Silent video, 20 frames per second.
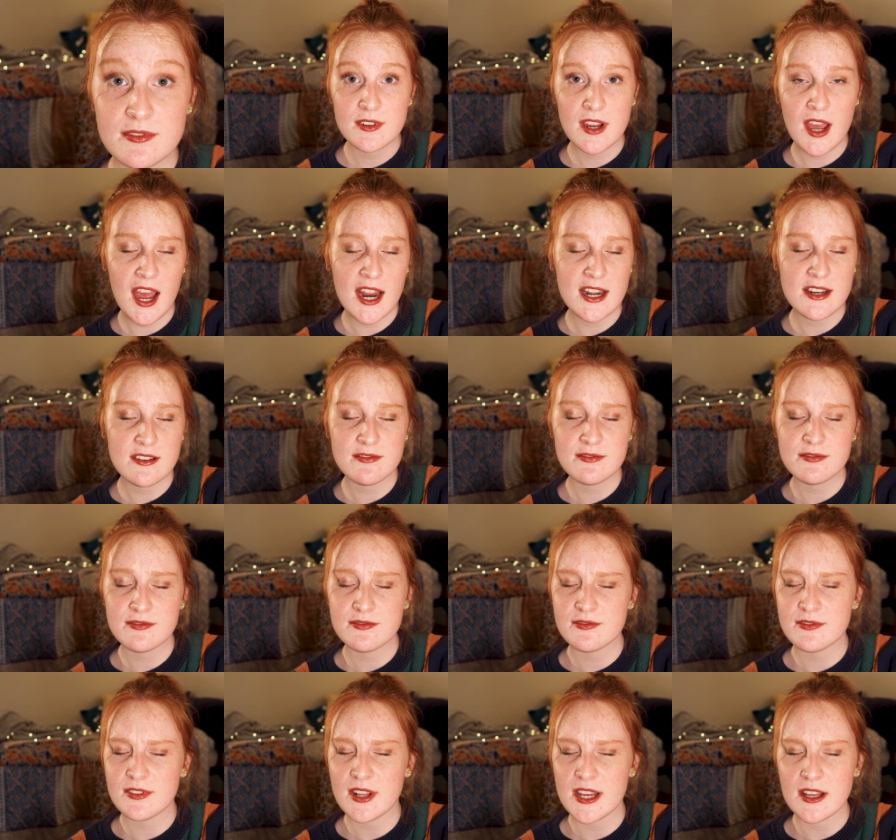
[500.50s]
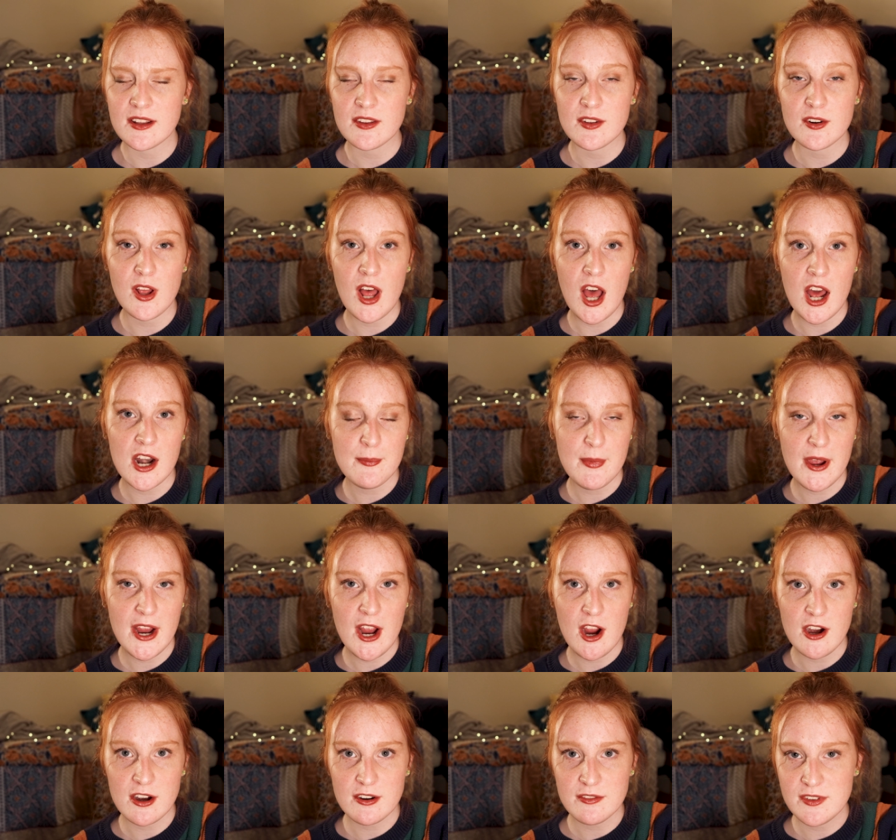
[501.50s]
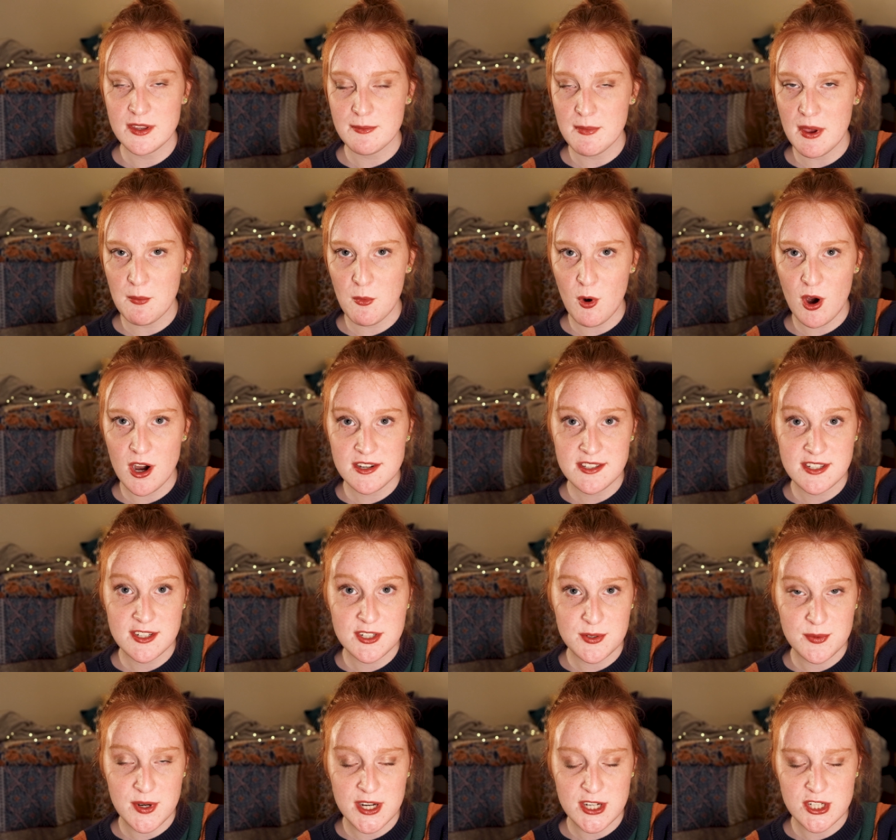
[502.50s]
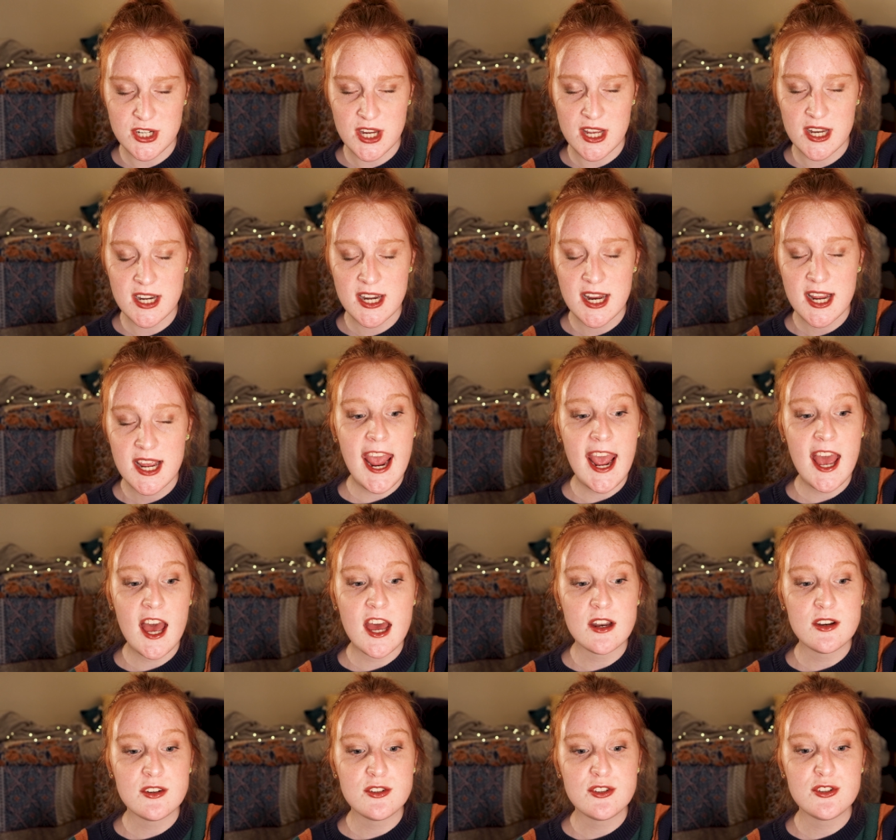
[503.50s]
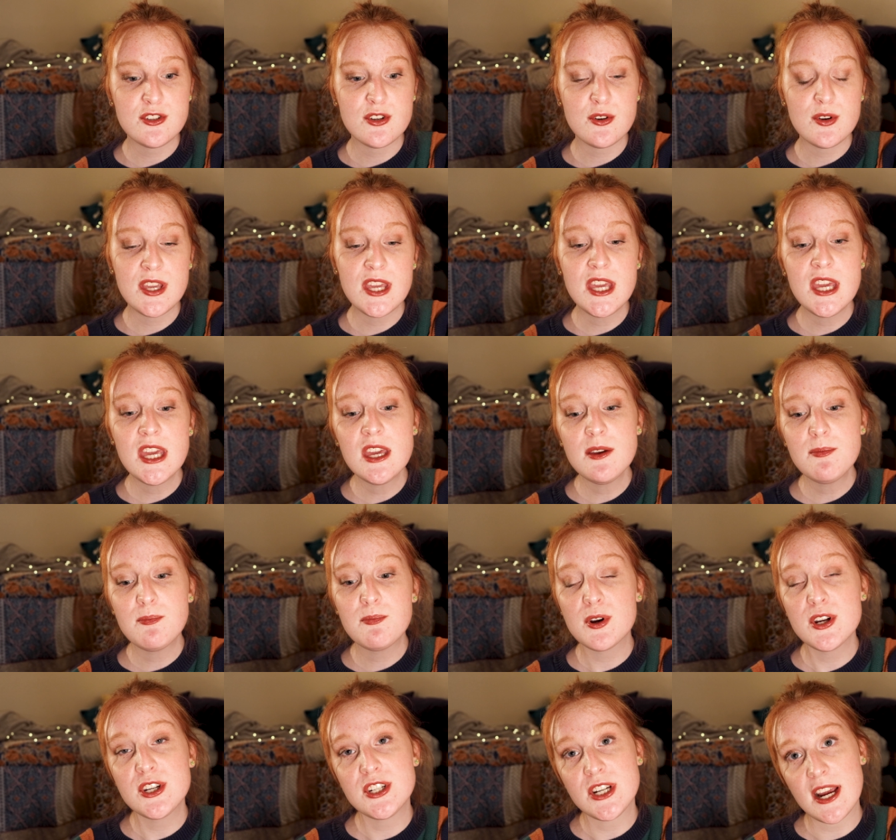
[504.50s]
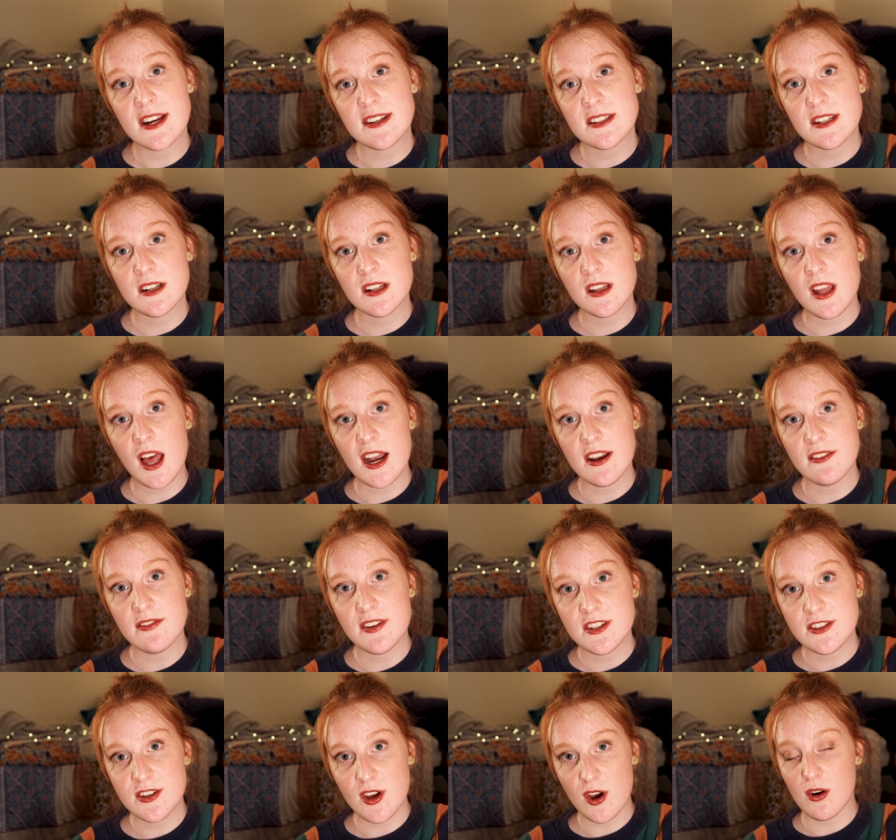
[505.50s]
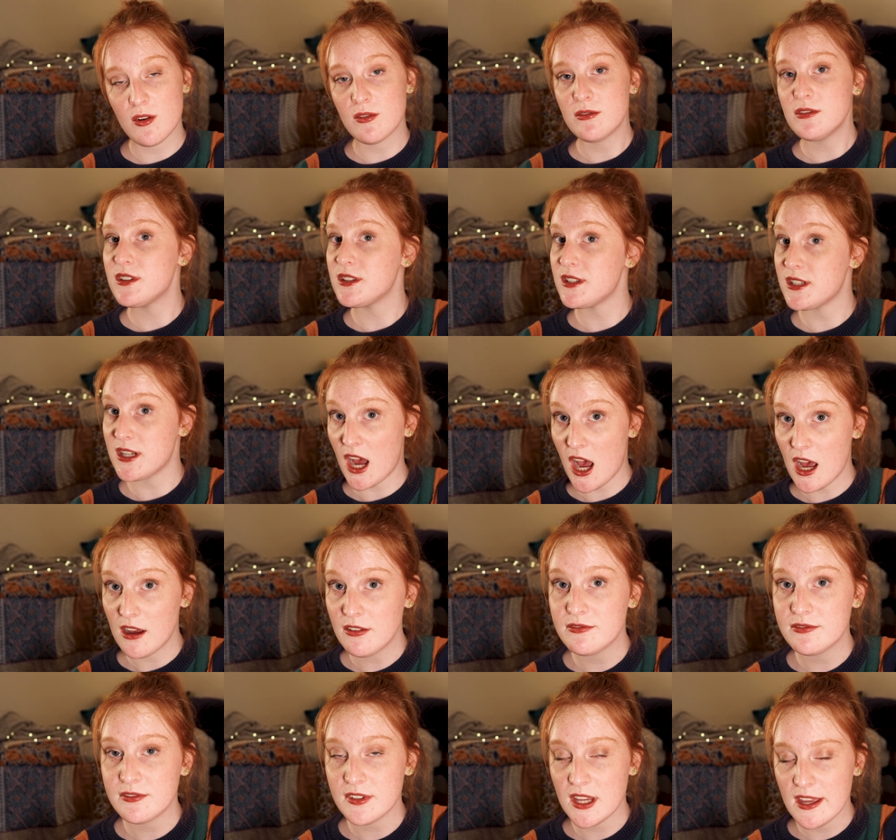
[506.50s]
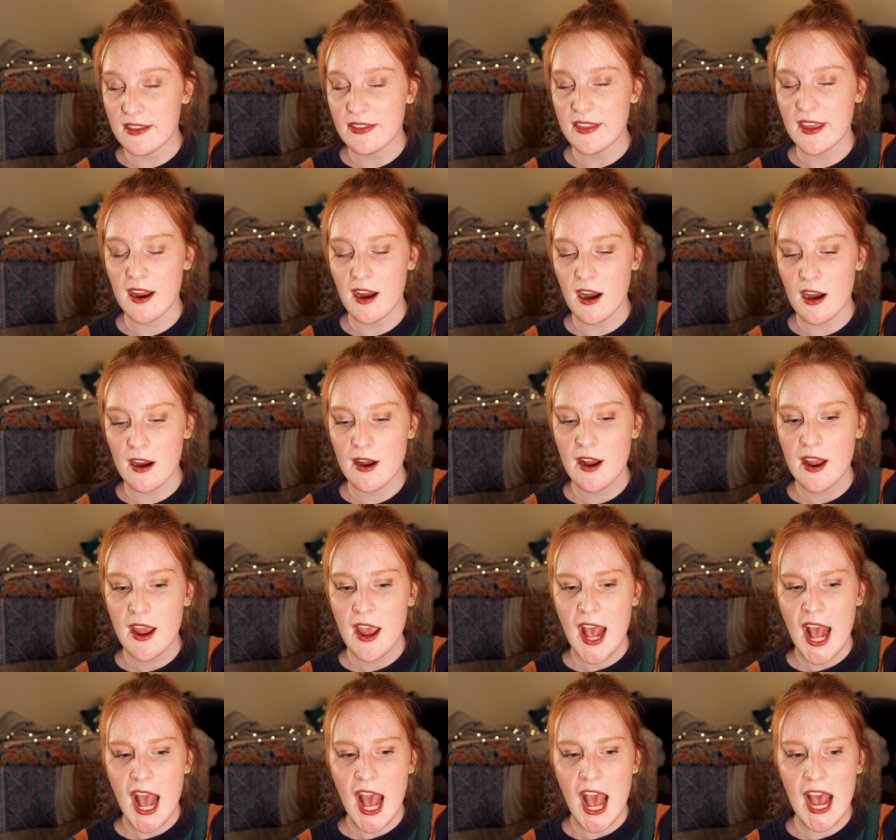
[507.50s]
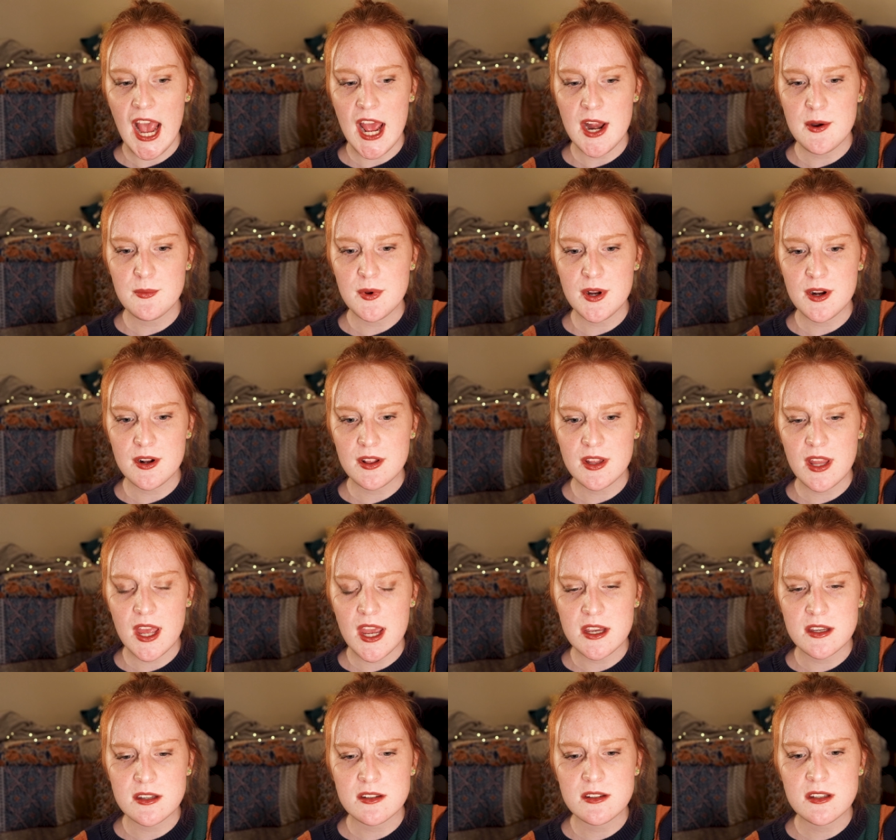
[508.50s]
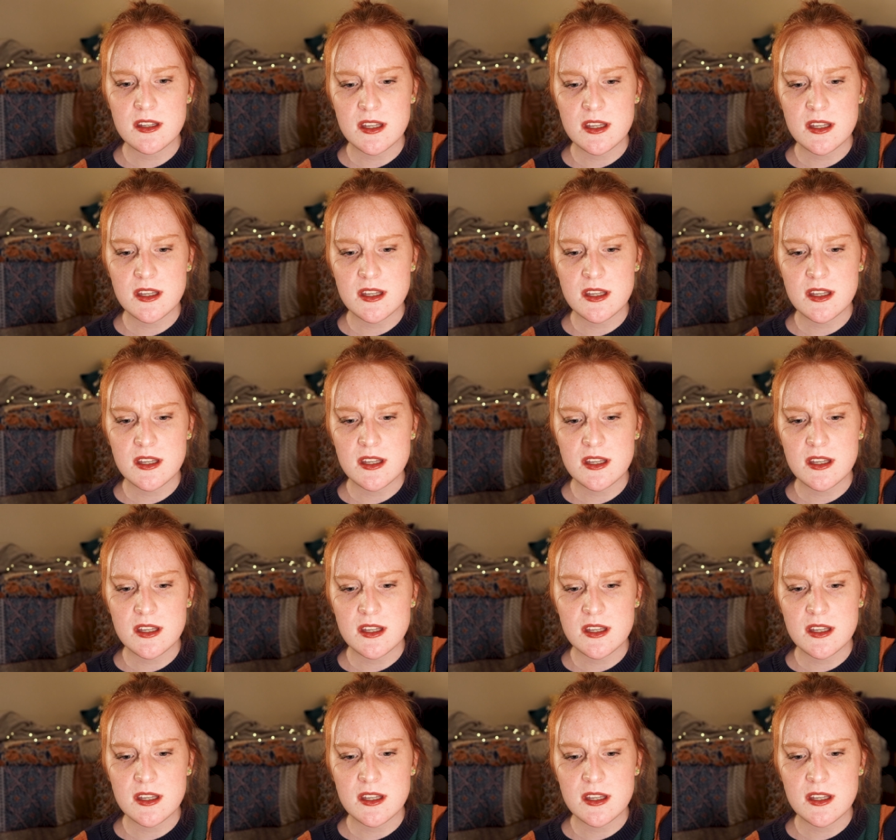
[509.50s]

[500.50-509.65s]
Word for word: kind of like a little autobiography memoir situation. And so he projected a lot of his own stuff in there. And we were like,